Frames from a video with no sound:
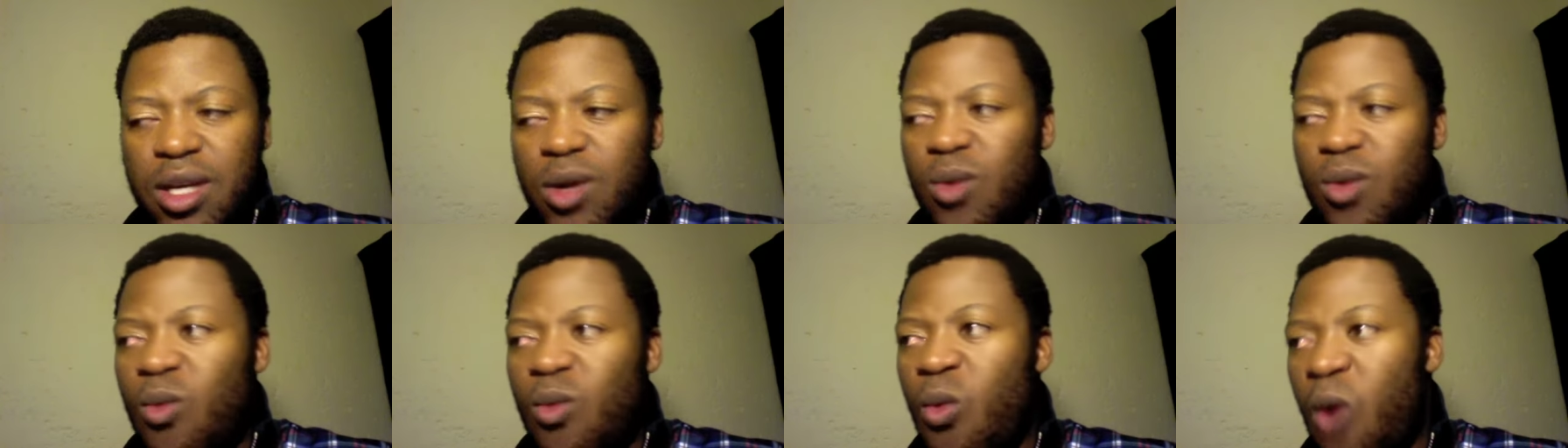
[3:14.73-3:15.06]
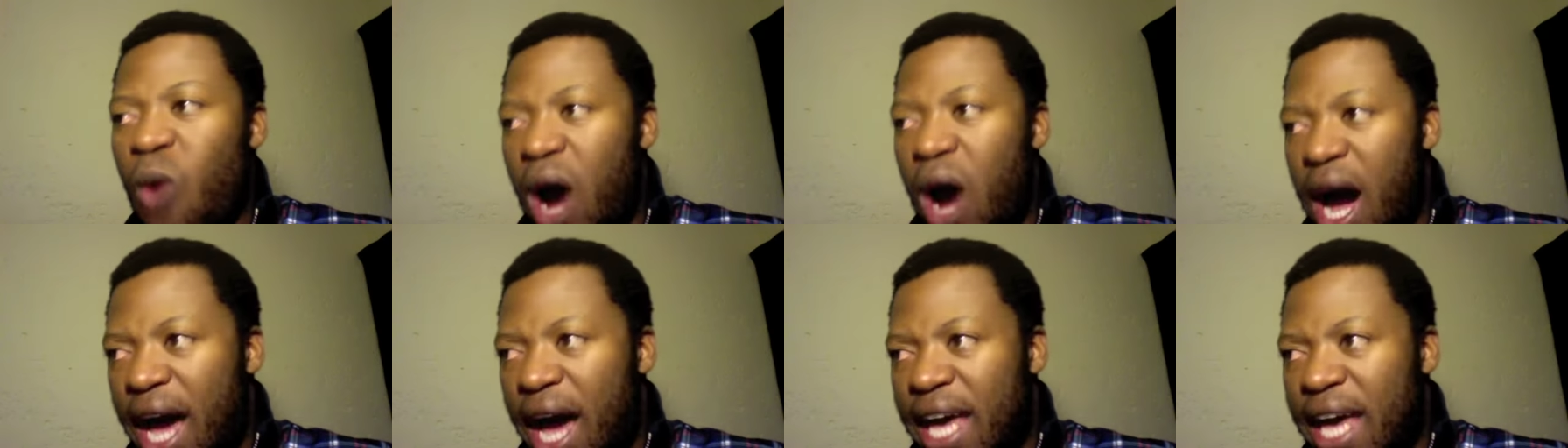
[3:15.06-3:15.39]

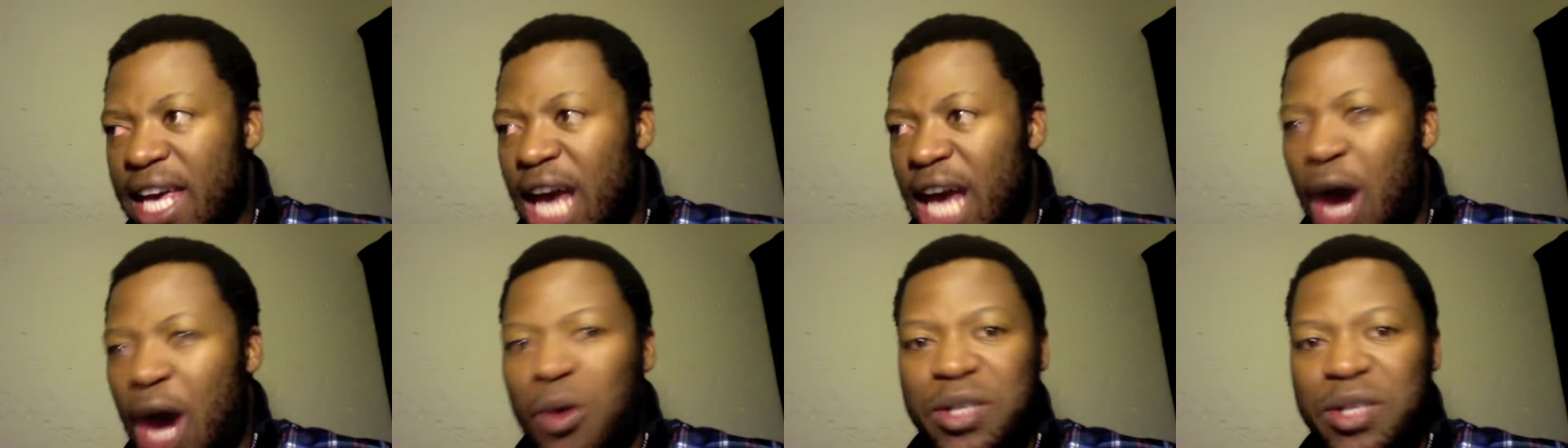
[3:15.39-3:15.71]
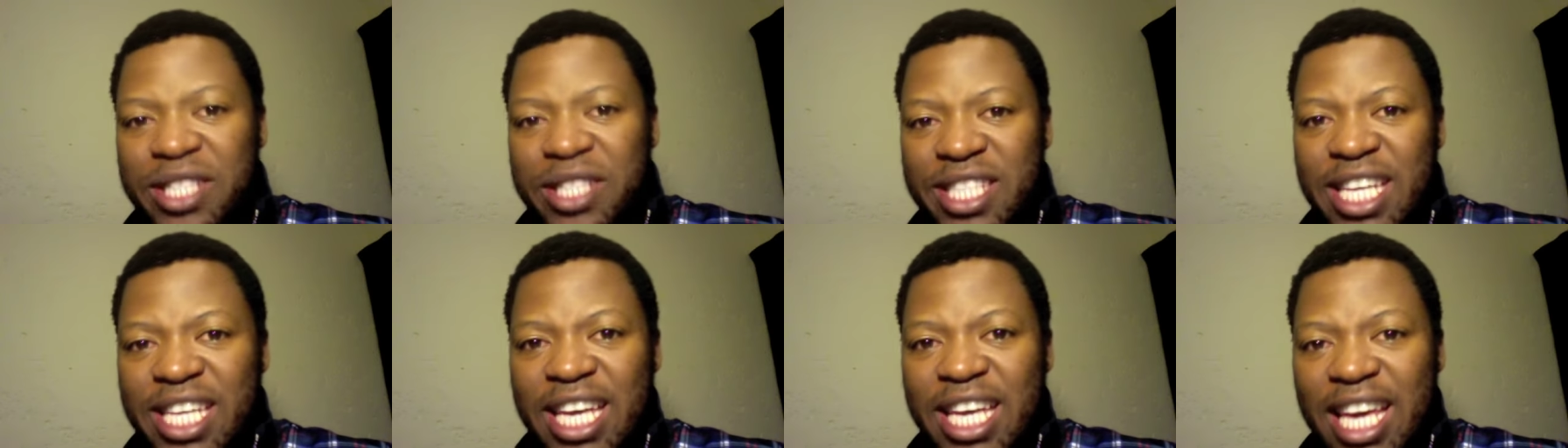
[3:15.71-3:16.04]
Why I
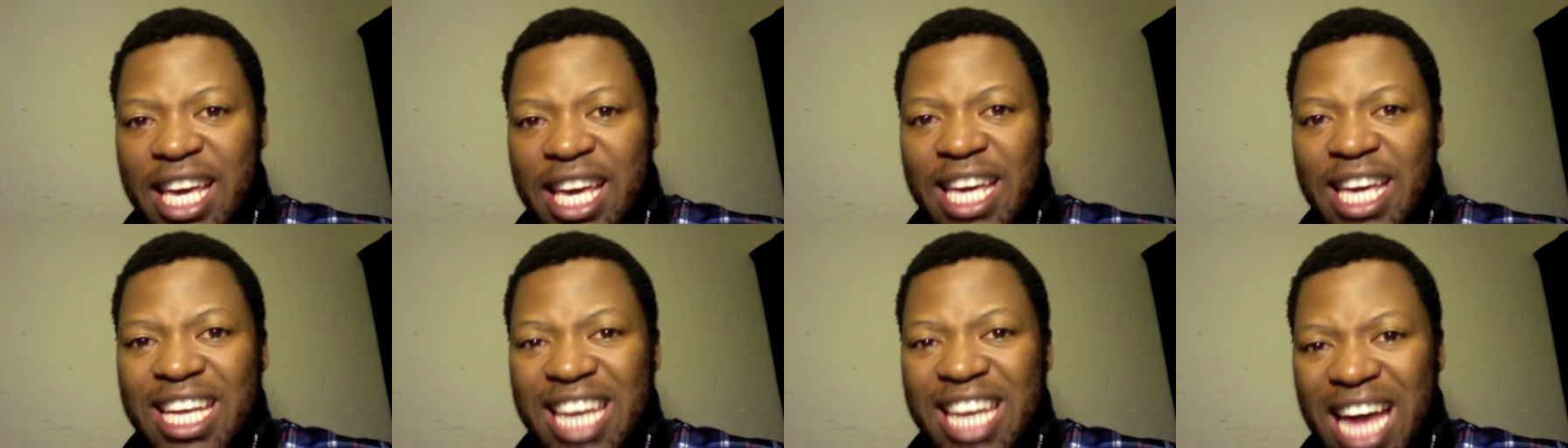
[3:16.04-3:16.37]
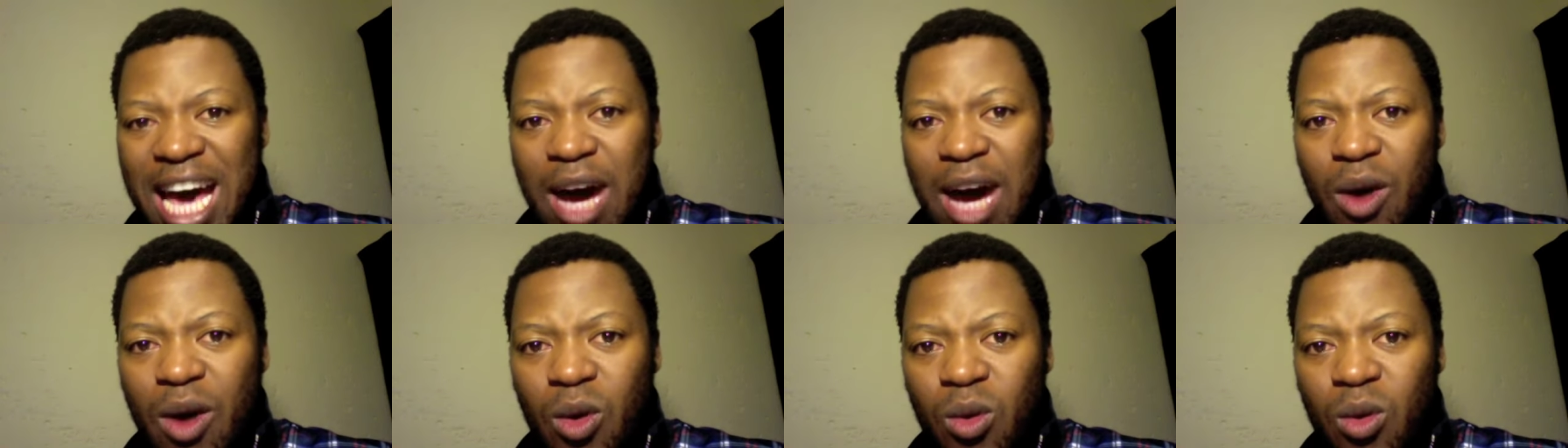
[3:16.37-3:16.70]
was singing it
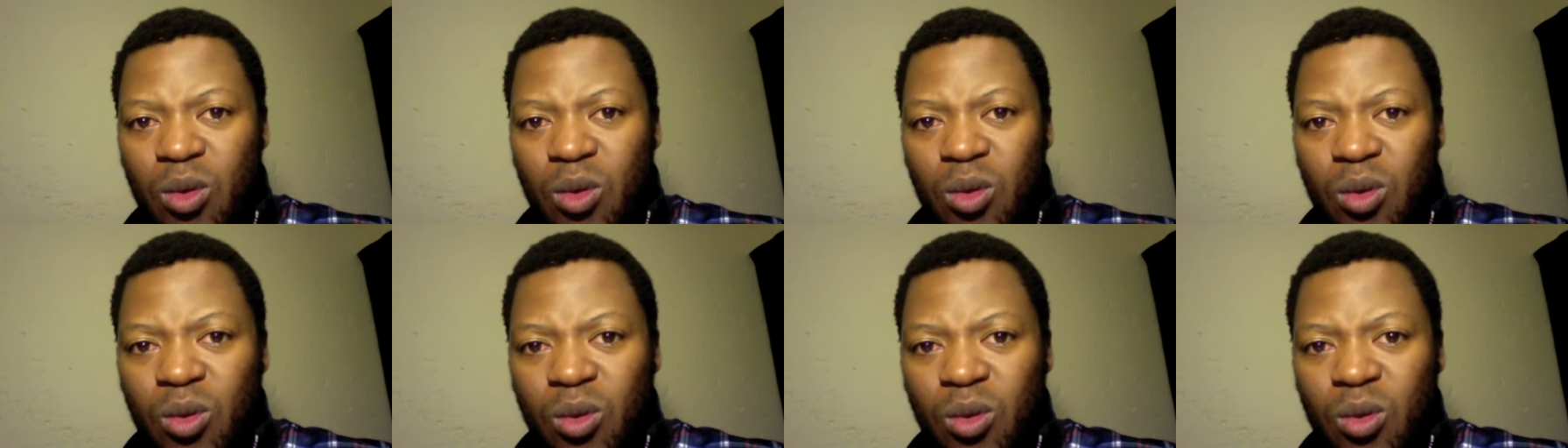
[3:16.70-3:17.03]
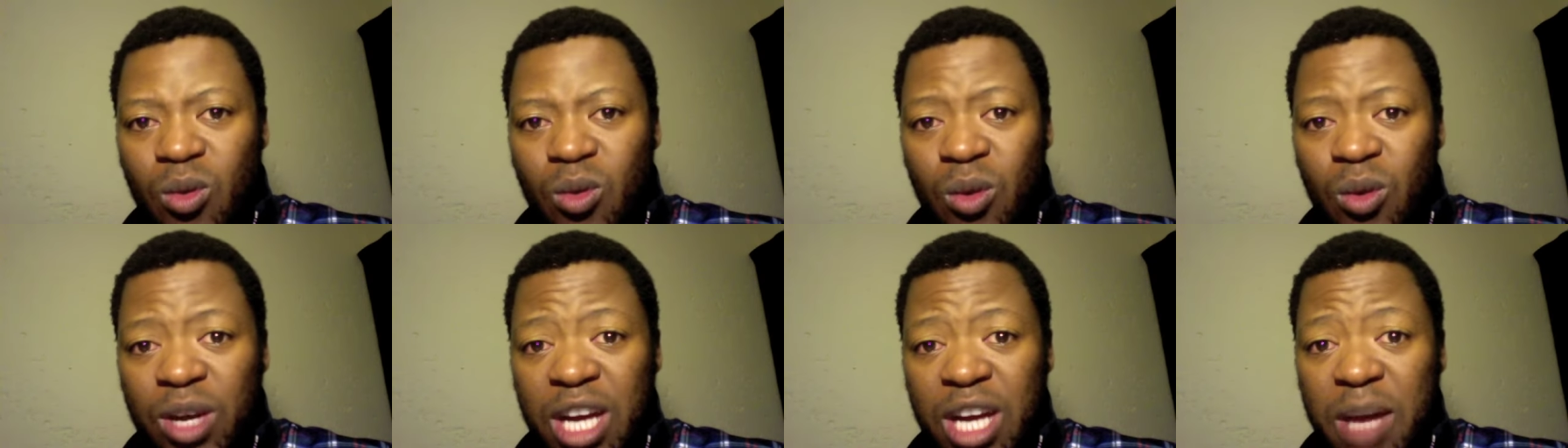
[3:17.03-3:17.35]
now
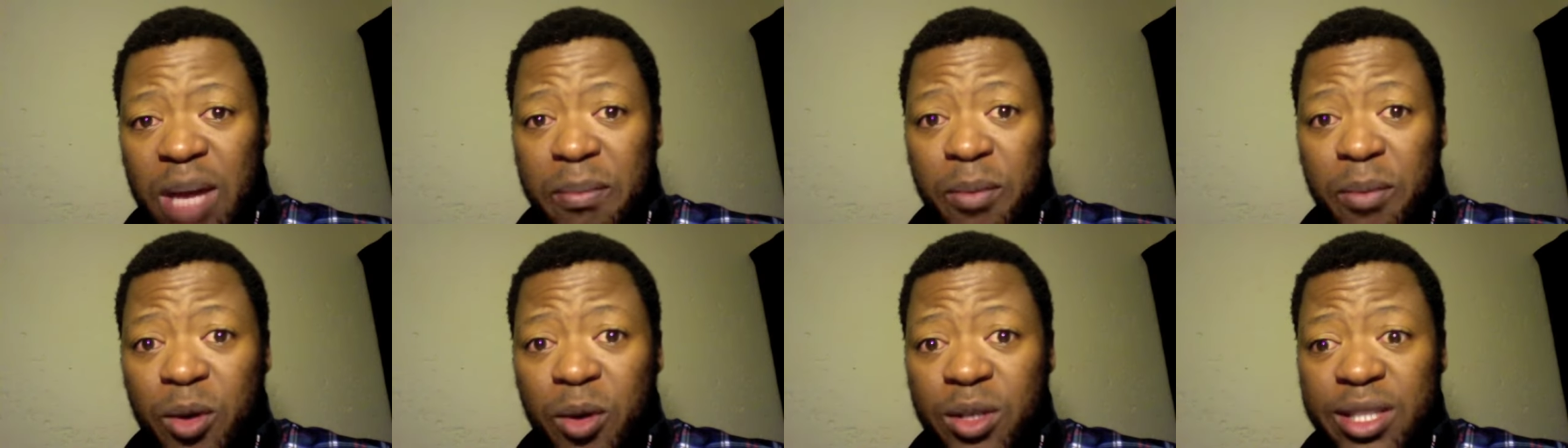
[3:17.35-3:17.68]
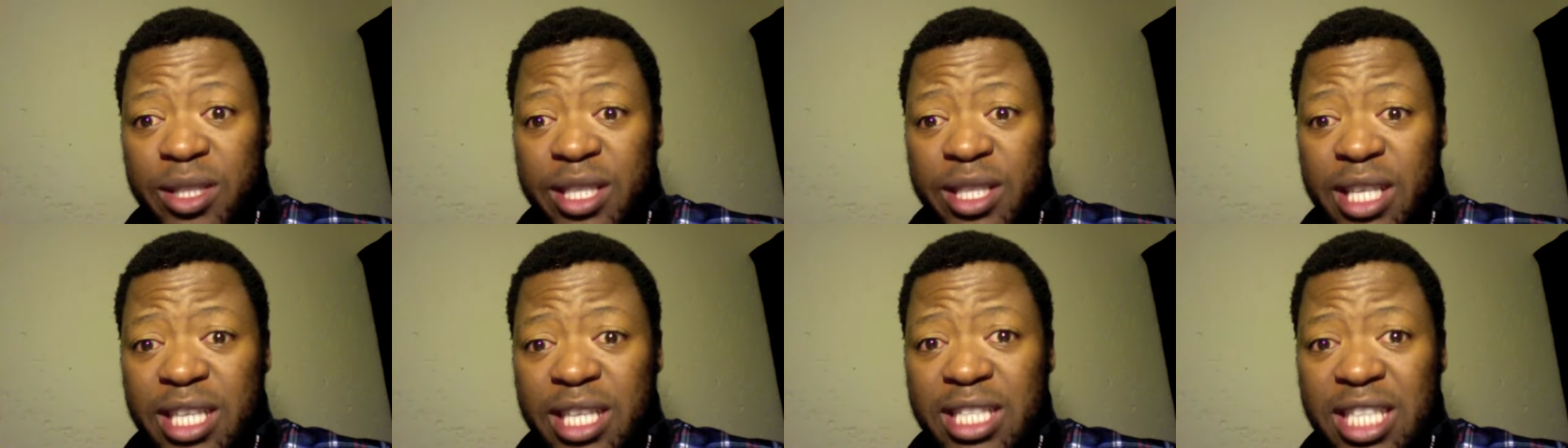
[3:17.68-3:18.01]
when
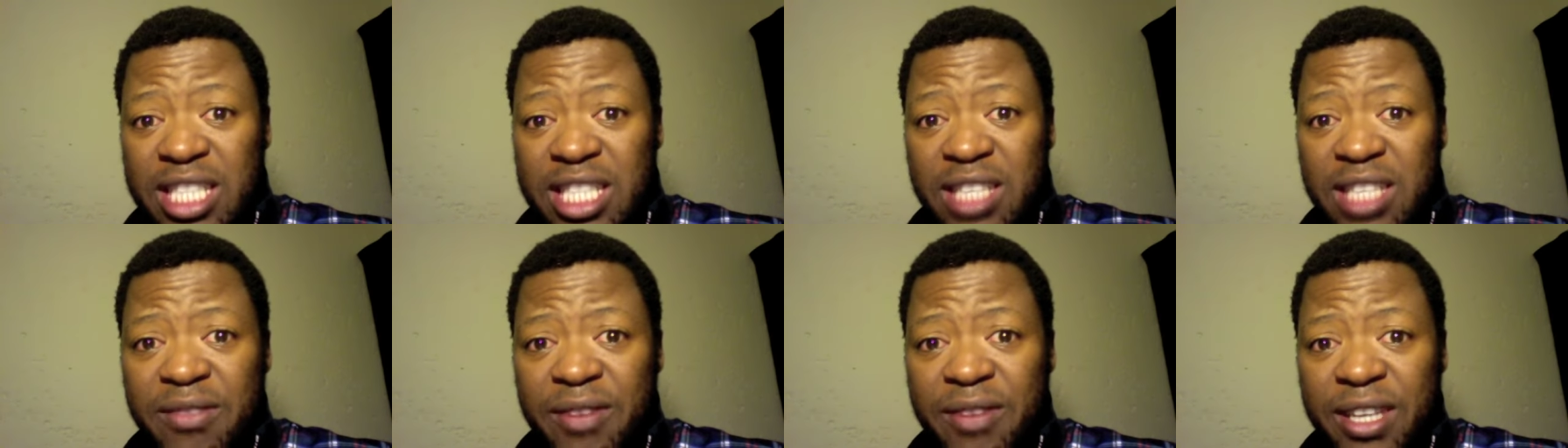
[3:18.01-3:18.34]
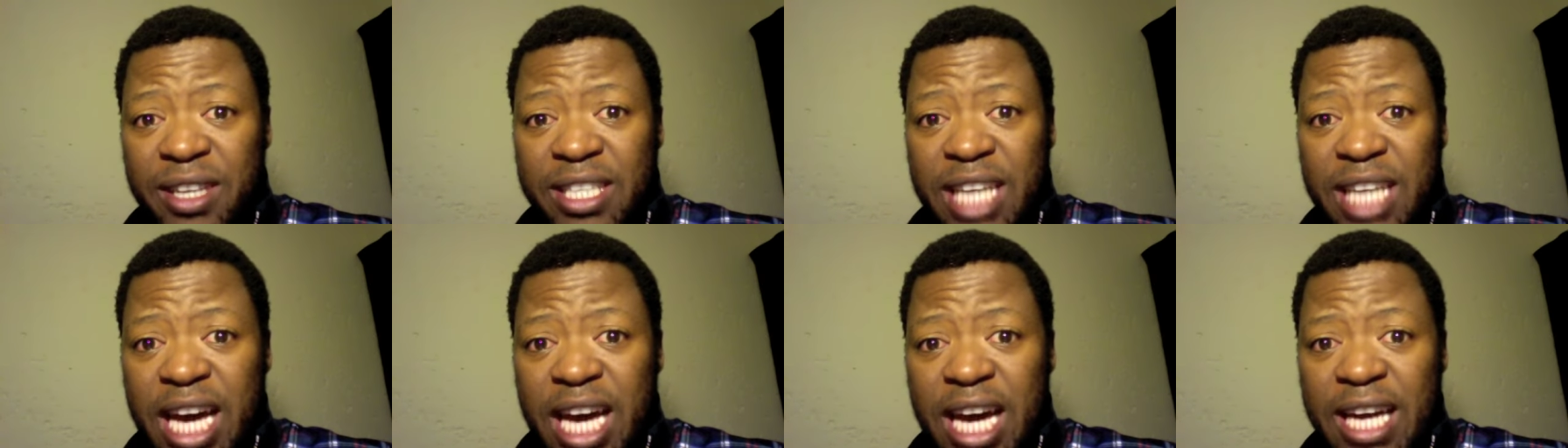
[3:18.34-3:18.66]
apartheid has in
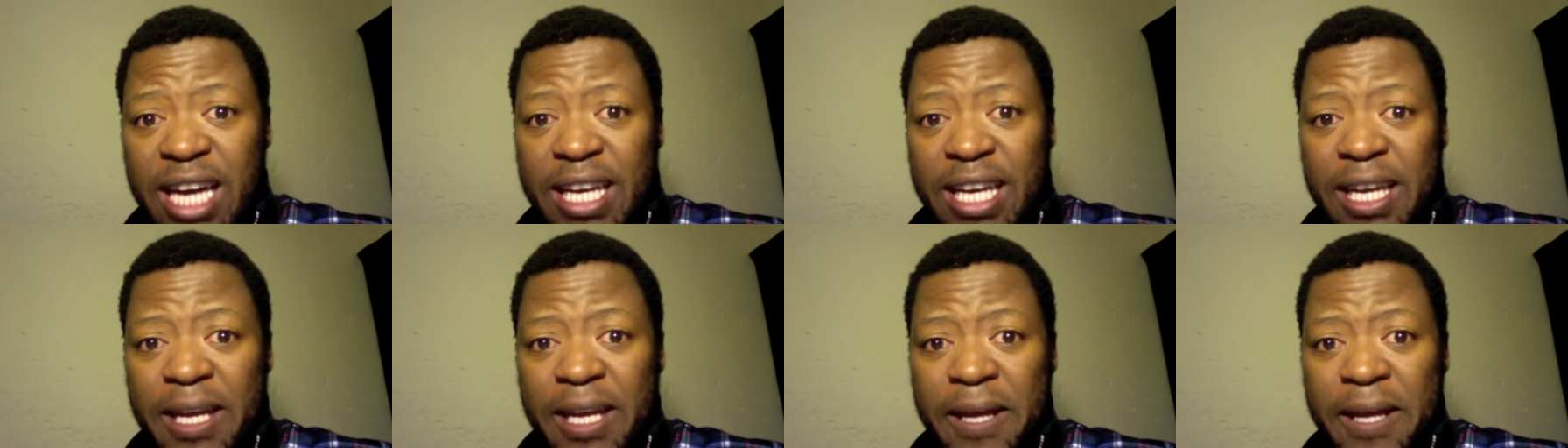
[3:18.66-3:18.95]
fact died.